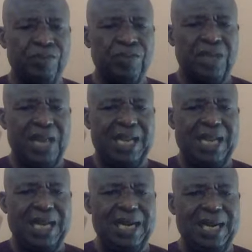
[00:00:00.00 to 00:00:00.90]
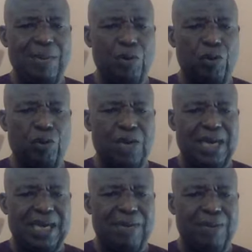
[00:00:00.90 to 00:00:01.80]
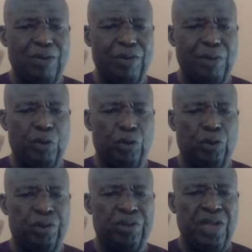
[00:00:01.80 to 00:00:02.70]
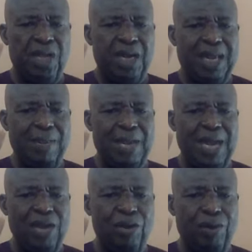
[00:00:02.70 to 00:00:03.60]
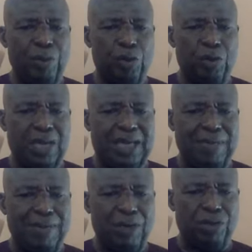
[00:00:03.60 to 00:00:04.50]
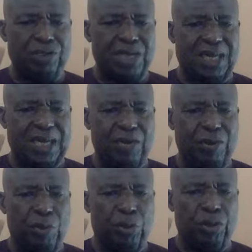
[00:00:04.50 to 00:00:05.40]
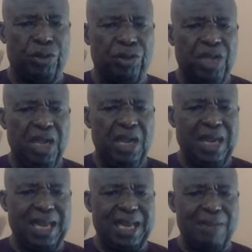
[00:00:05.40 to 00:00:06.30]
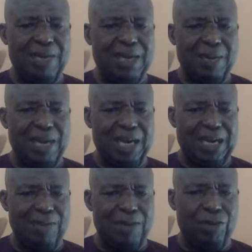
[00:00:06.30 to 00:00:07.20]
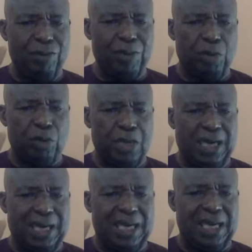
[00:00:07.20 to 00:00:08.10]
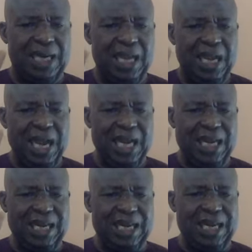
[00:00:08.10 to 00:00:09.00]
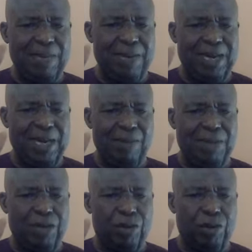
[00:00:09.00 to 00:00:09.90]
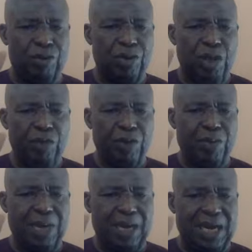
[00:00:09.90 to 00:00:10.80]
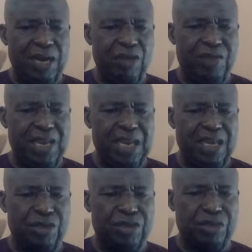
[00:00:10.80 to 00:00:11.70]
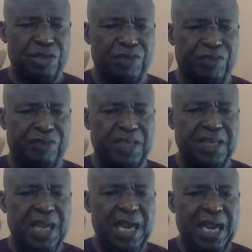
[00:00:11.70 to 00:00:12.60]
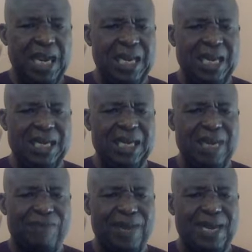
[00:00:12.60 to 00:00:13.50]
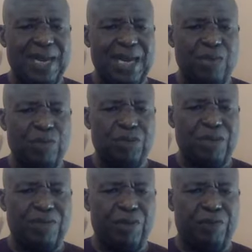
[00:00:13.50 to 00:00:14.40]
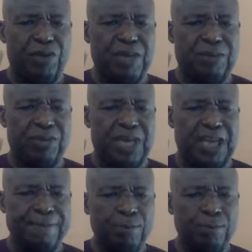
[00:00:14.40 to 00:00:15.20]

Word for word: Rikanda Ribokora Hakamando Ribokondo. Rimahando Ribokora Kimando Shakando Ribokondo. Rikamanda Hakimando Ribokora Hakanda. I decree them heal and made whole from the crown of their head to the soles of their feet. And I decree that, Father, that which you have done for them today,